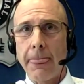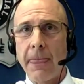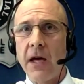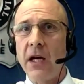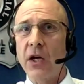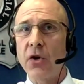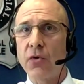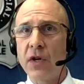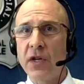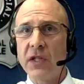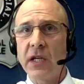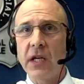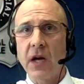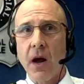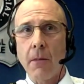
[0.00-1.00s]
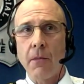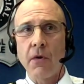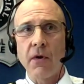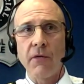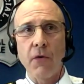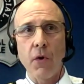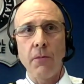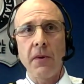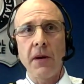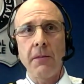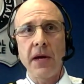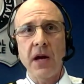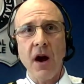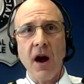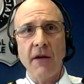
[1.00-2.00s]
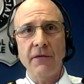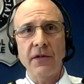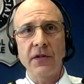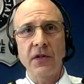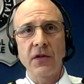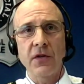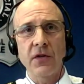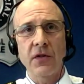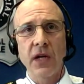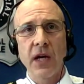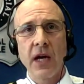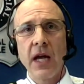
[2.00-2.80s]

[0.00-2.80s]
an increasing number of OPP officers